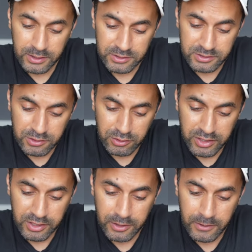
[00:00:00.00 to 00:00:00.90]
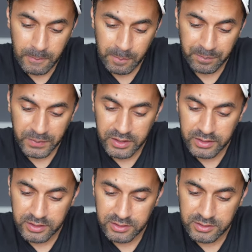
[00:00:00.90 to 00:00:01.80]
Let's go ahead
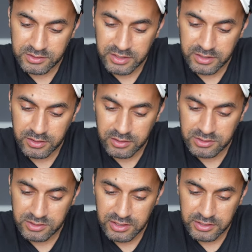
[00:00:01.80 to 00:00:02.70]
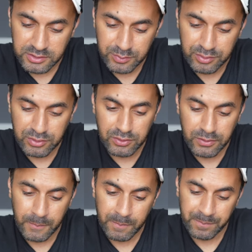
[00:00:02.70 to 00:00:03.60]
and let's say I select blue.